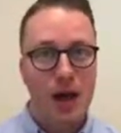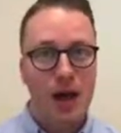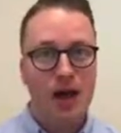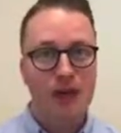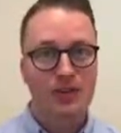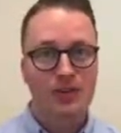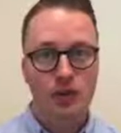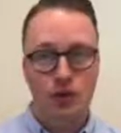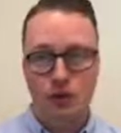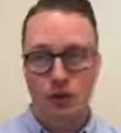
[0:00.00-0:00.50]

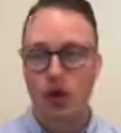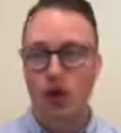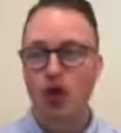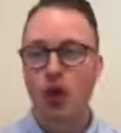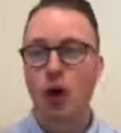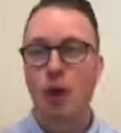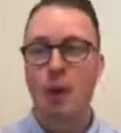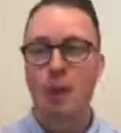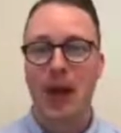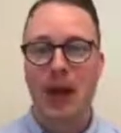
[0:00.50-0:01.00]
so you can
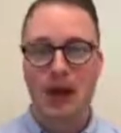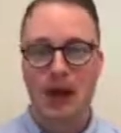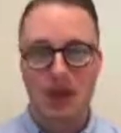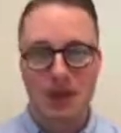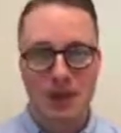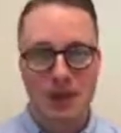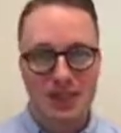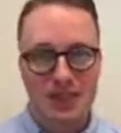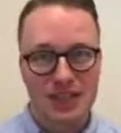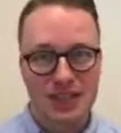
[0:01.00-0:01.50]
go about your
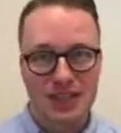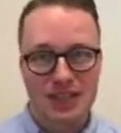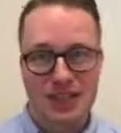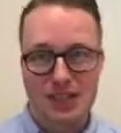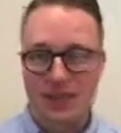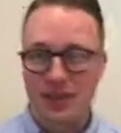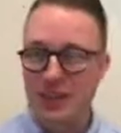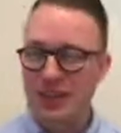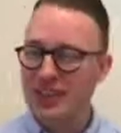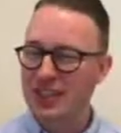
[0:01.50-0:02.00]
business. And
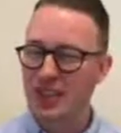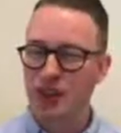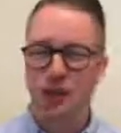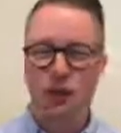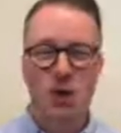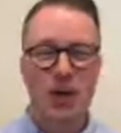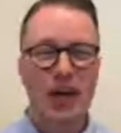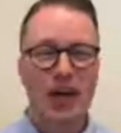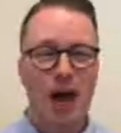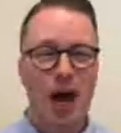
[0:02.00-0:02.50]
so that's a
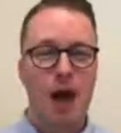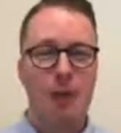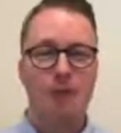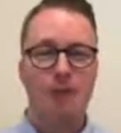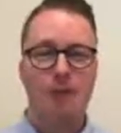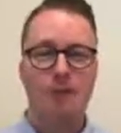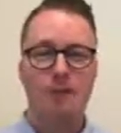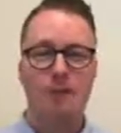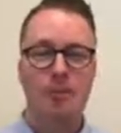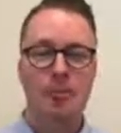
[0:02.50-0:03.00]
great
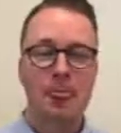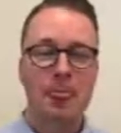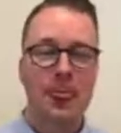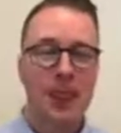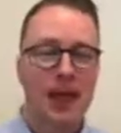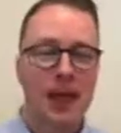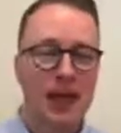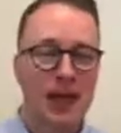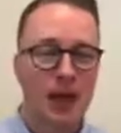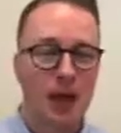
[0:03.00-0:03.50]
option.
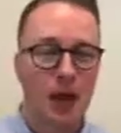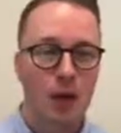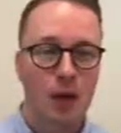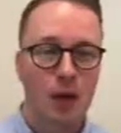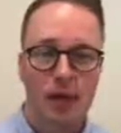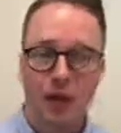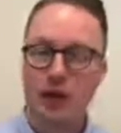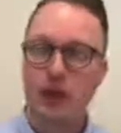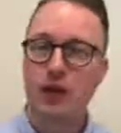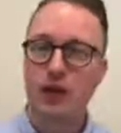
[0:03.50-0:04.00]
And we
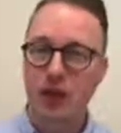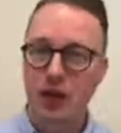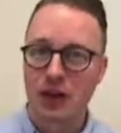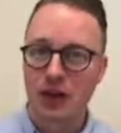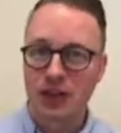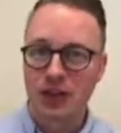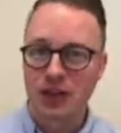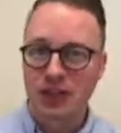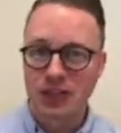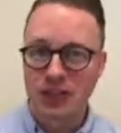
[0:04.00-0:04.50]
think you're going to
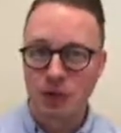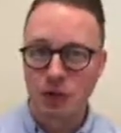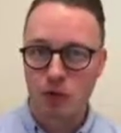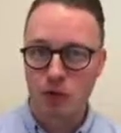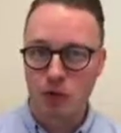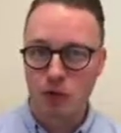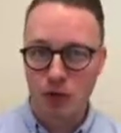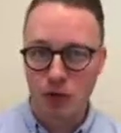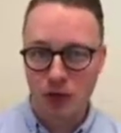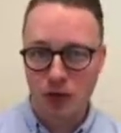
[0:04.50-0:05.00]
love these new
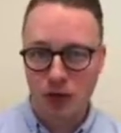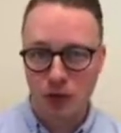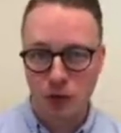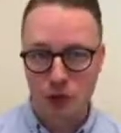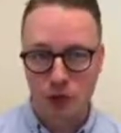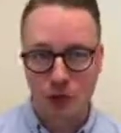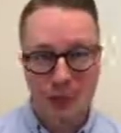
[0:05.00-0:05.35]
reporting tools.